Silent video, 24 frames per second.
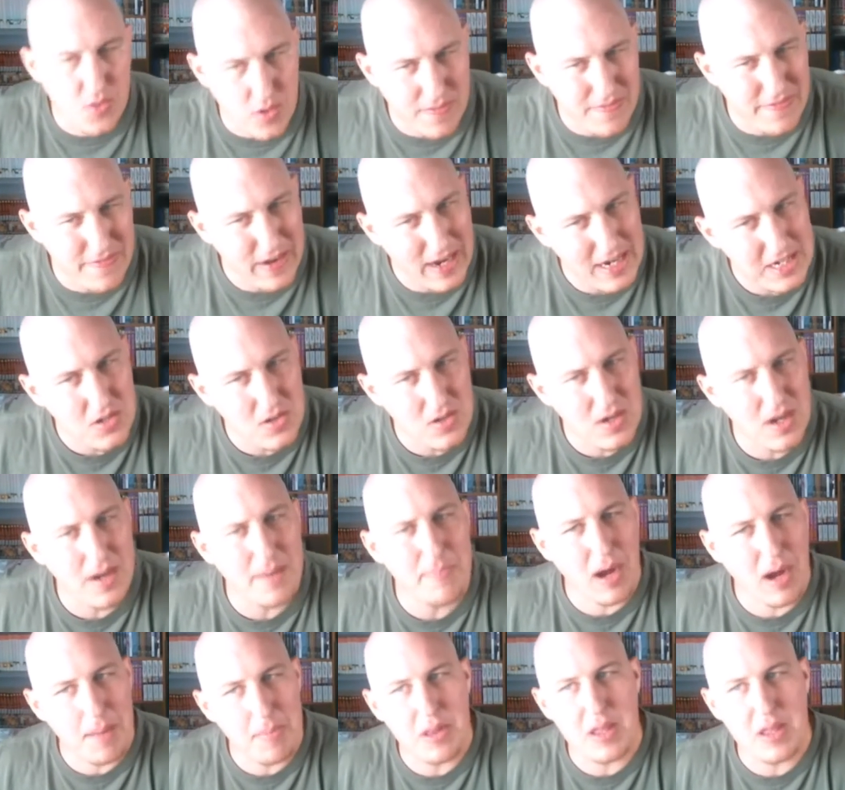through it faster than
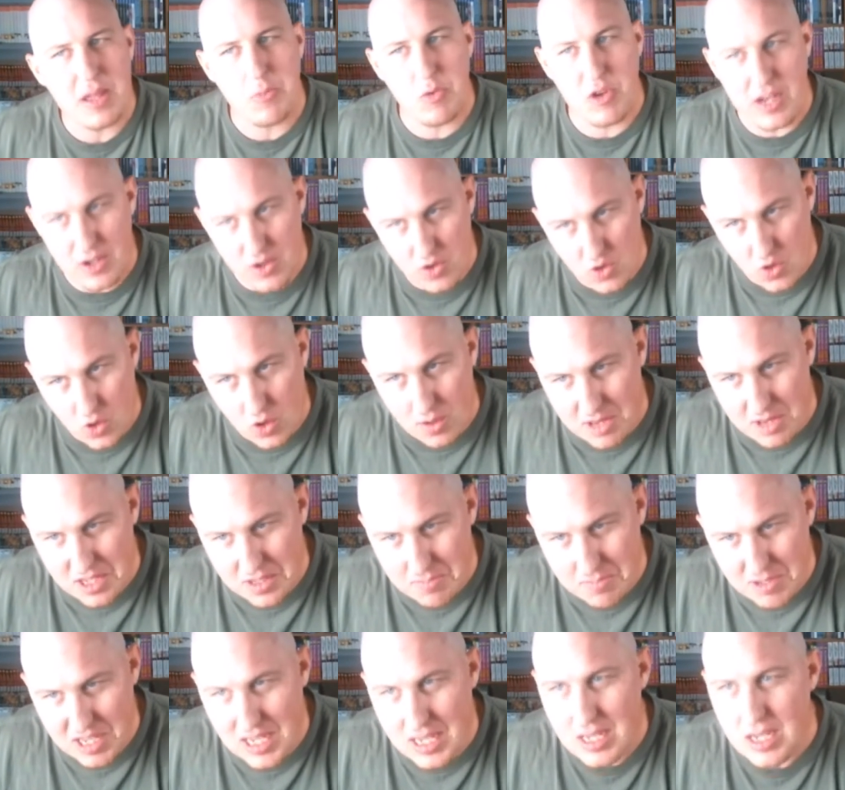I probably would
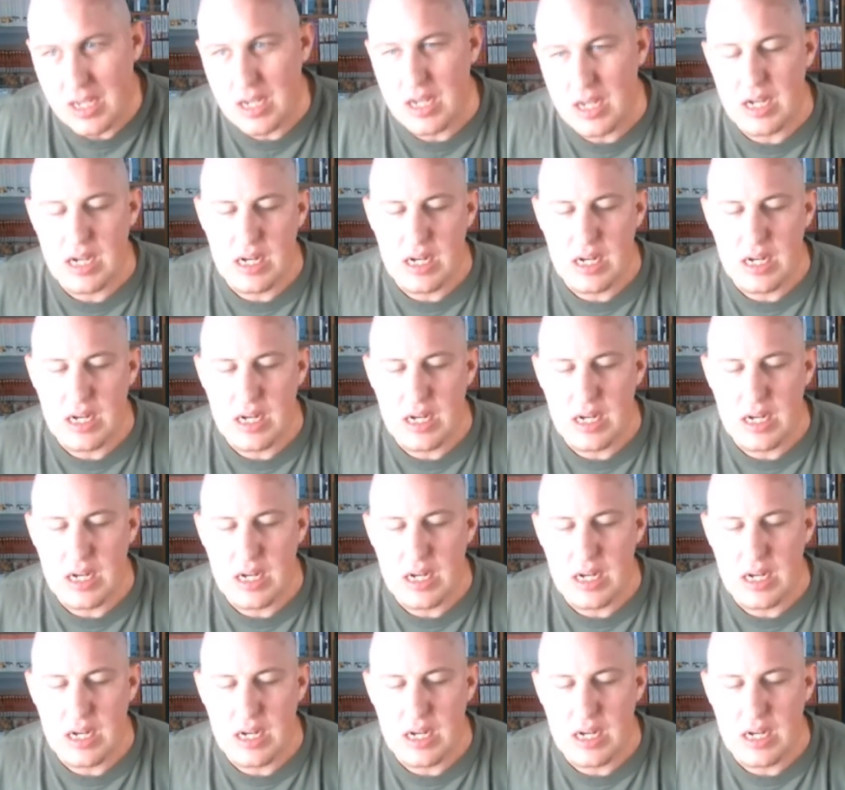normally be.